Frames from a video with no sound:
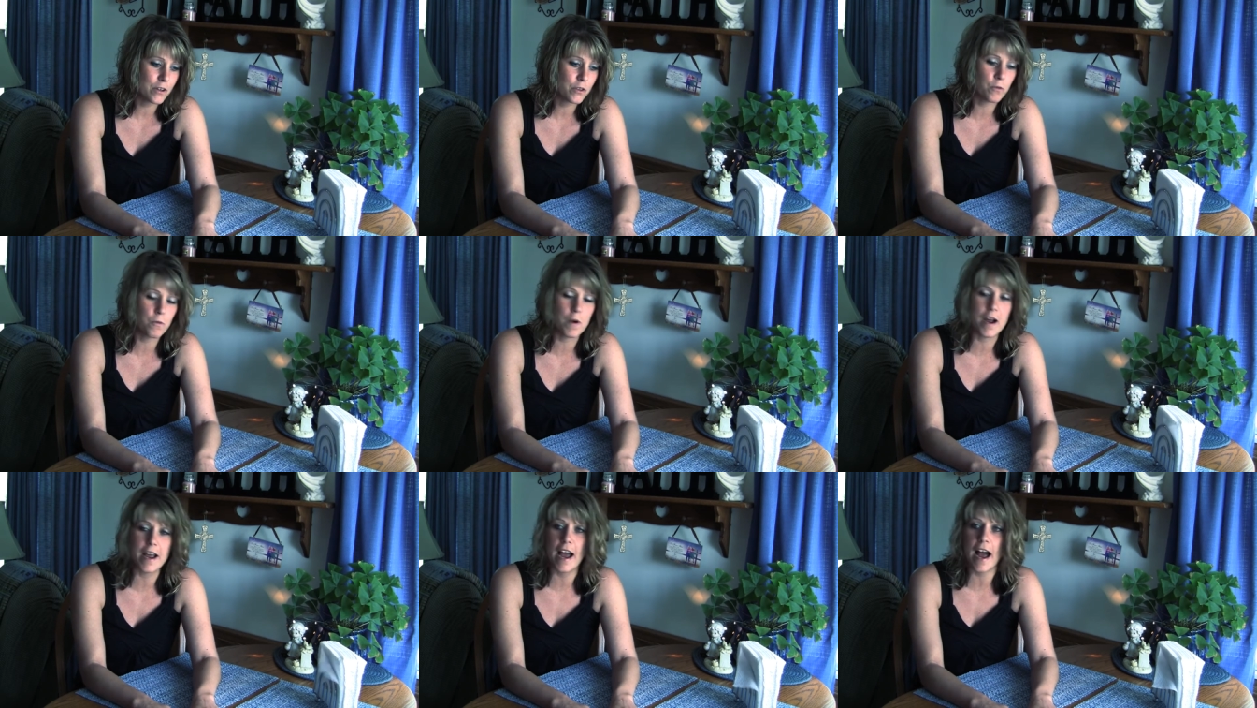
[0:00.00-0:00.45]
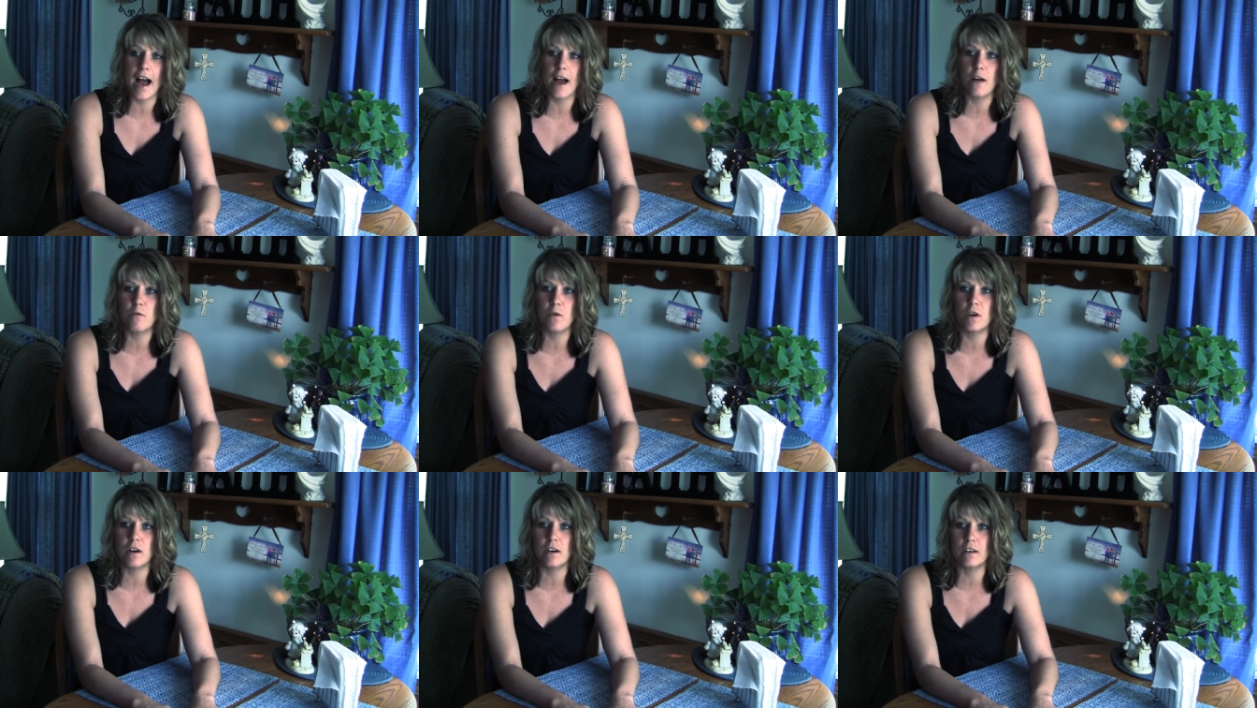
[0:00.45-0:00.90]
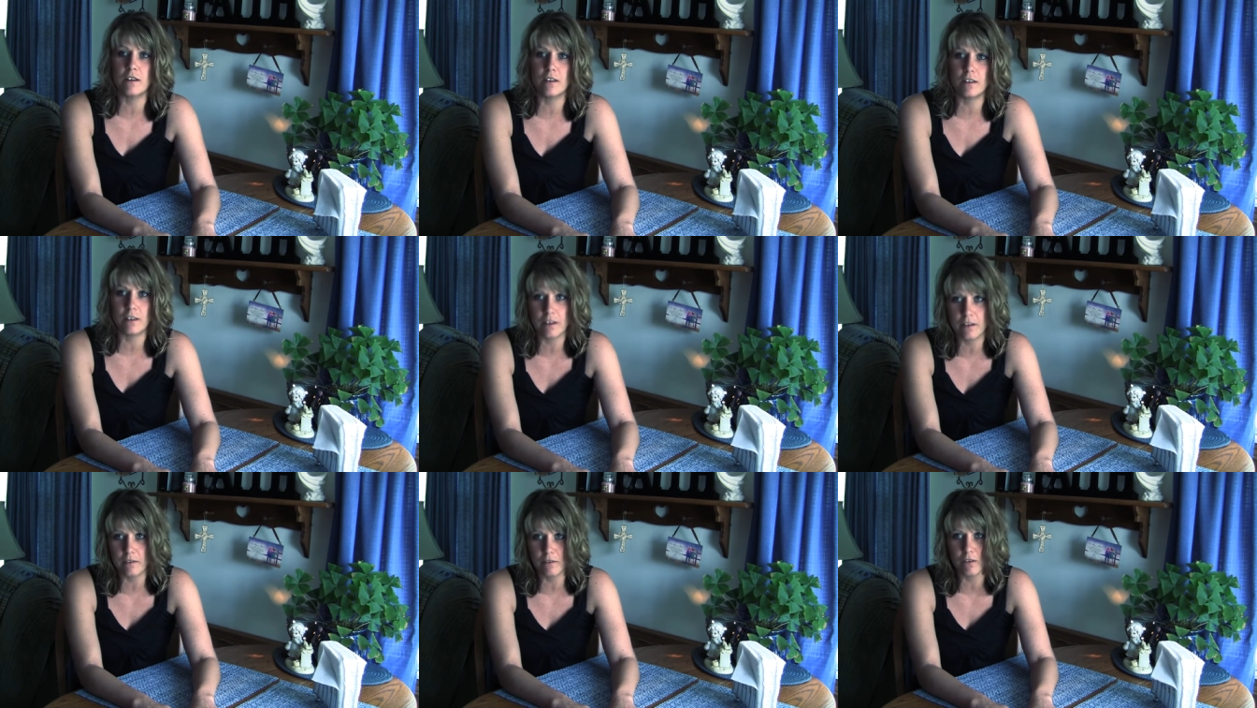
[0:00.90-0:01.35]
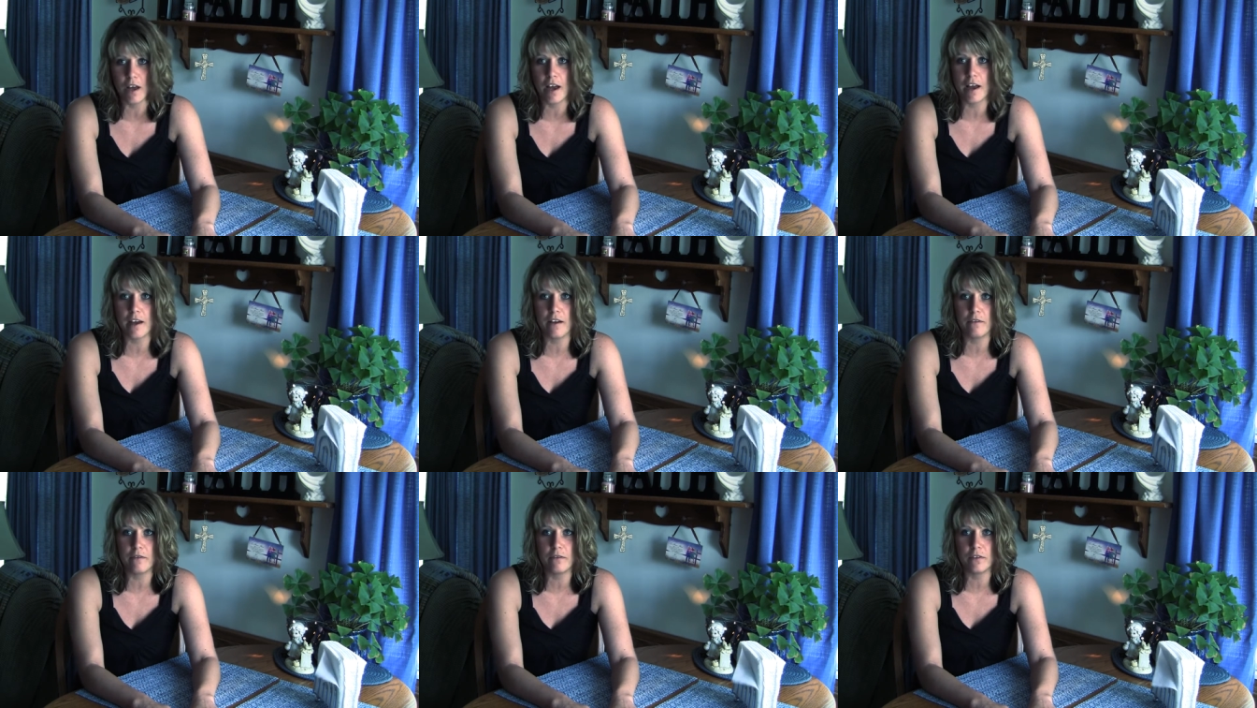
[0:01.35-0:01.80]
the way I wanted to live
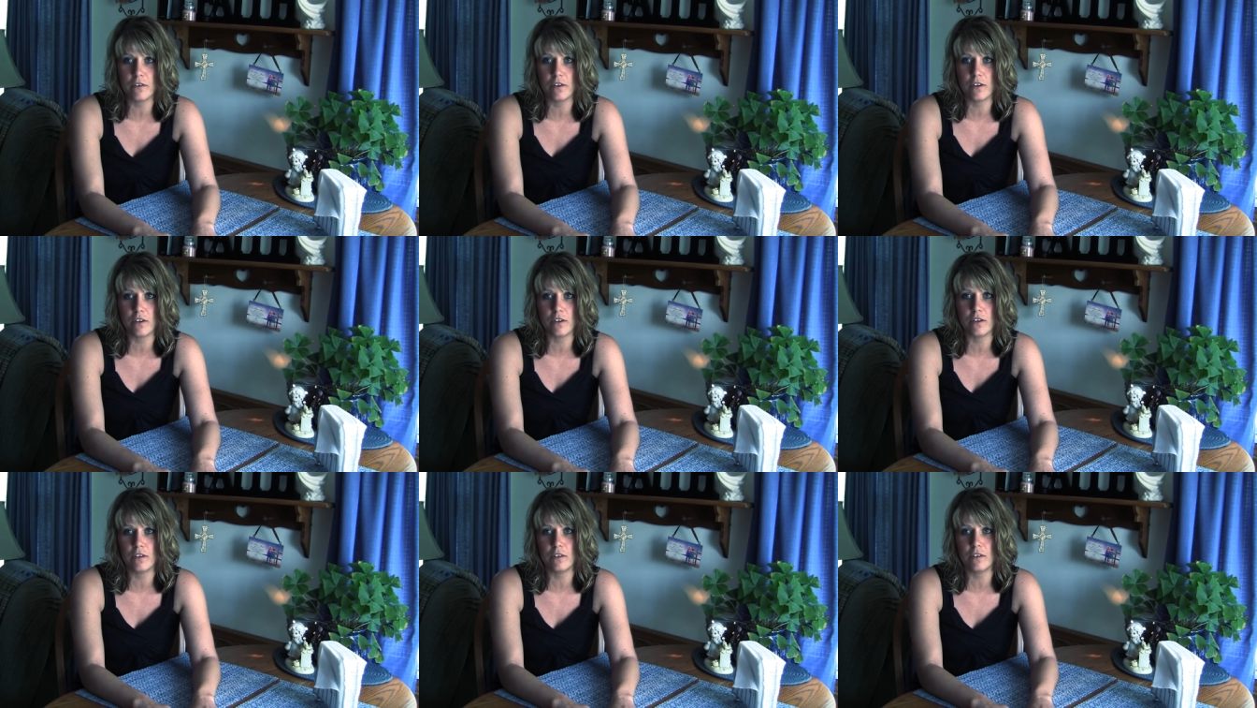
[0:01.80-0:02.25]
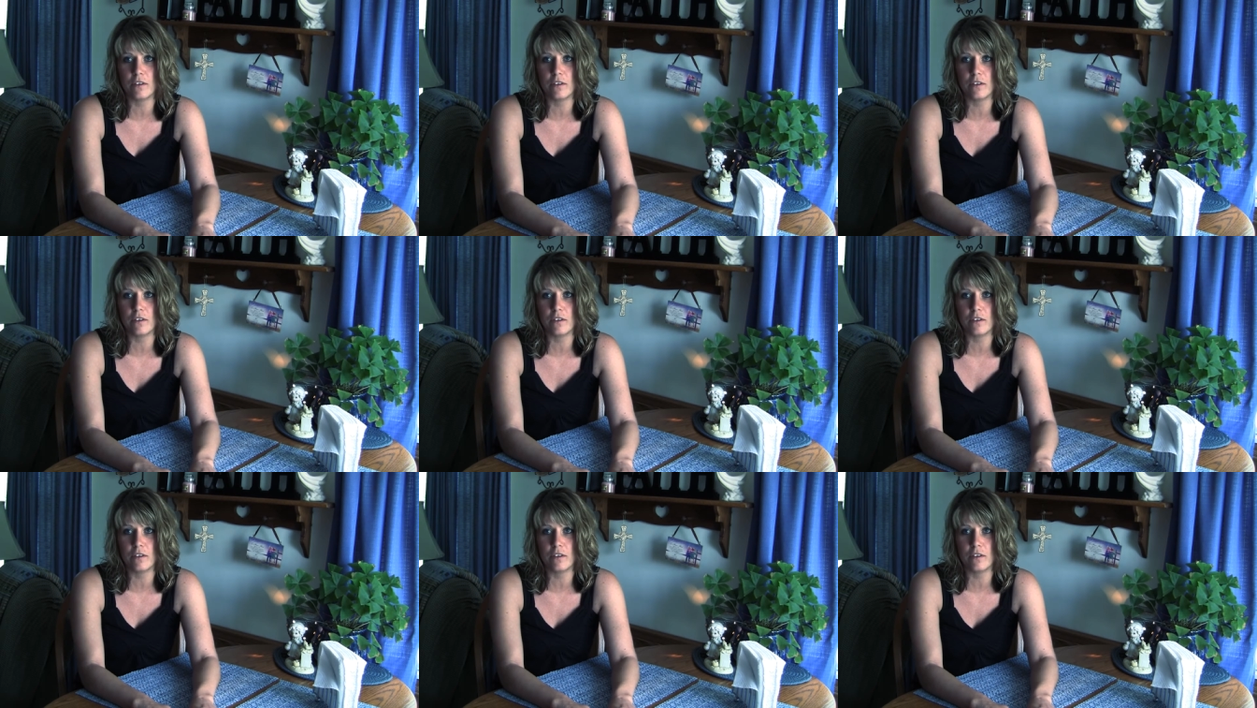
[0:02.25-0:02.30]
life to,